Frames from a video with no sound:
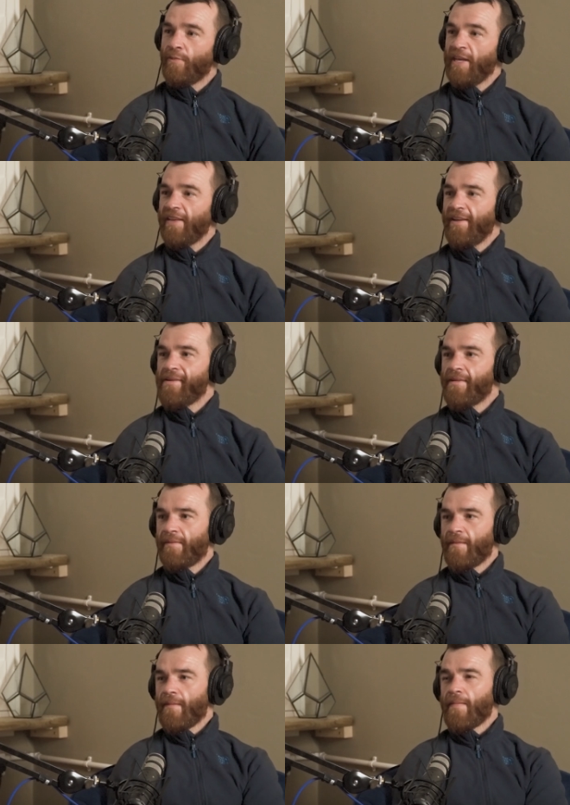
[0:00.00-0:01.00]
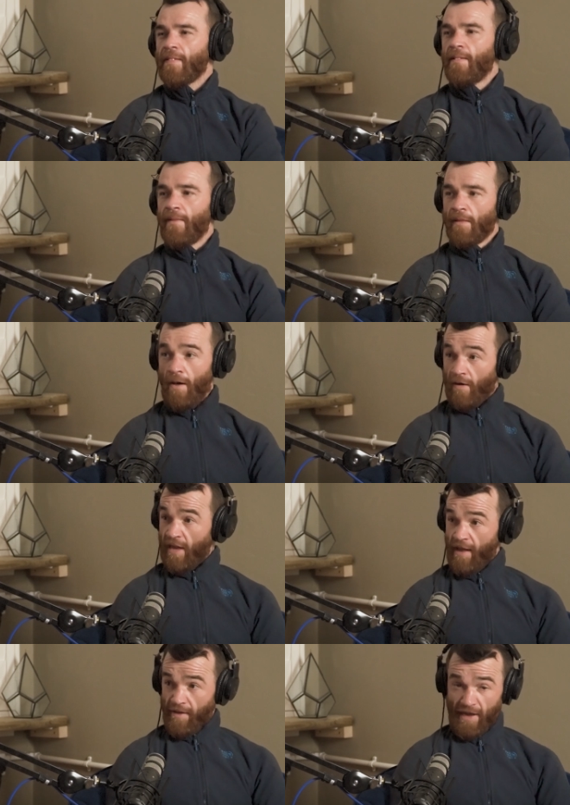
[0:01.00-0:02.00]
It was your second home, lad,
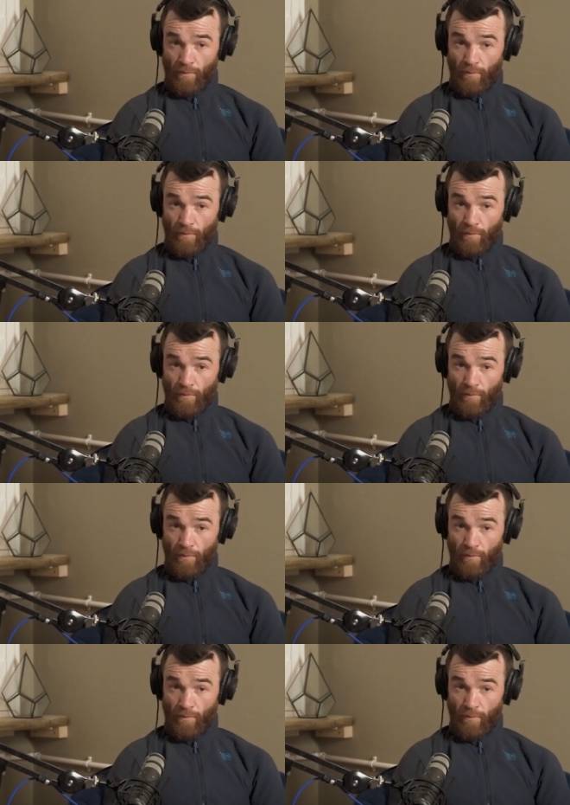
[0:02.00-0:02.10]
wasn't it?